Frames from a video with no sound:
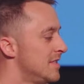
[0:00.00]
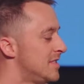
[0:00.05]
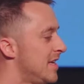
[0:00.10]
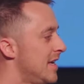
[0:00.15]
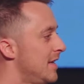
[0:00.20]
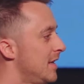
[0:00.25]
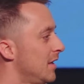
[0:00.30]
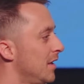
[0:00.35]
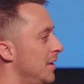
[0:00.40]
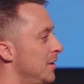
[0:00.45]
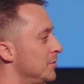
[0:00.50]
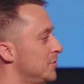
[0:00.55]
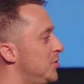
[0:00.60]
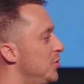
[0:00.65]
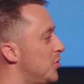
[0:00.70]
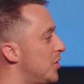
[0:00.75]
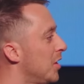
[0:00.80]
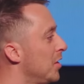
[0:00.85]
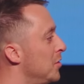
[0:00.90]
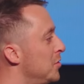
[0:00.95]
This hit a little
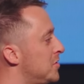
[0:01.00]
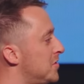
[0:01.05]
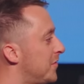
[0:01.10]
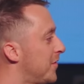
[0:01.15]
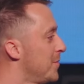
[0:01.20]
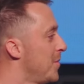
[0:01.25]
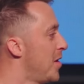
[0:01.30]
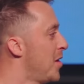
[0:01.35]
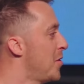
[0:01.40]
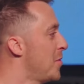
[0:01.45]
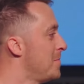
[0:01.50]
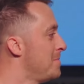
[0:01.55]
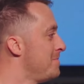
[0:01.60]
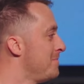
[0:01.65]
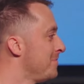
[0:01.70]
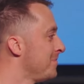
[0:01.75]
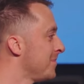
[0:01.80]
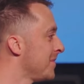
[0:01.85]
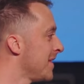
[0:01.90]
too close from home.